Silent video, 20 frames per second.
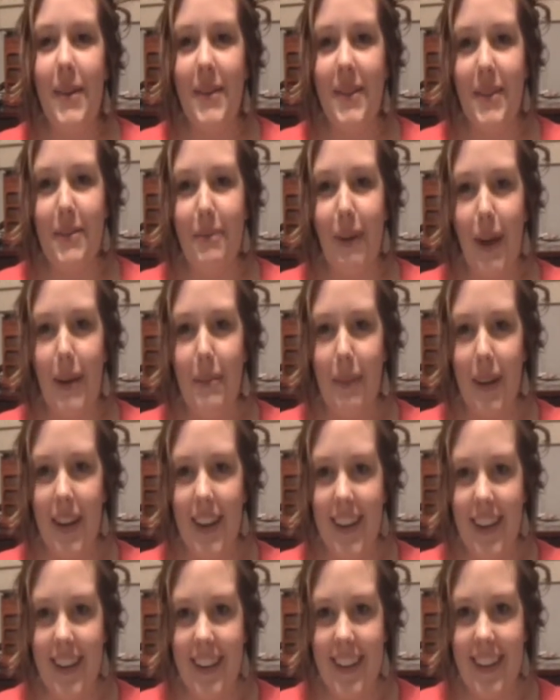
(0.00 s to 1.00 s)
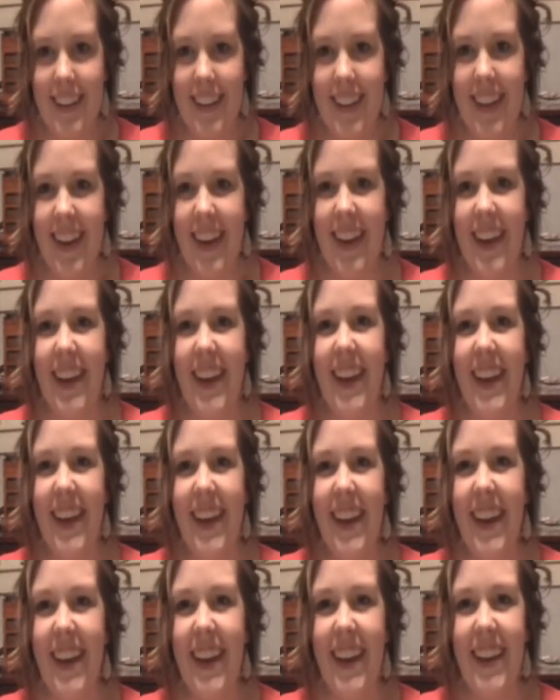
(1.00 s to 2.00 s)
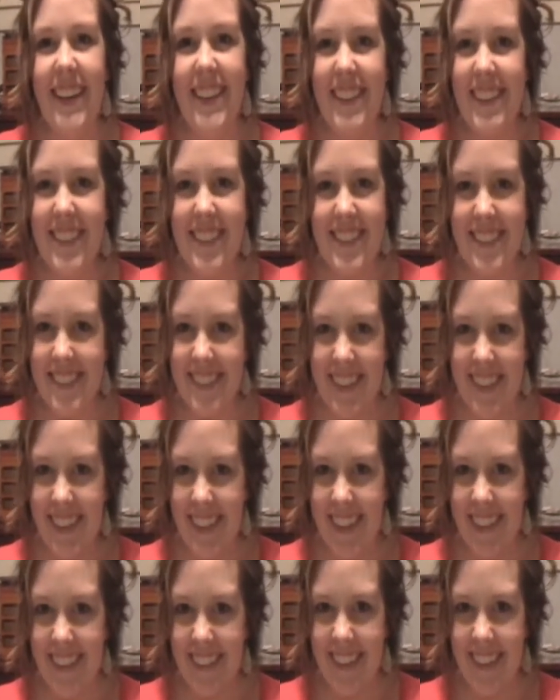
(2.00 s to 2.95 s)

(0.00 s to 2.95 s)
me with my money. It doesn't work that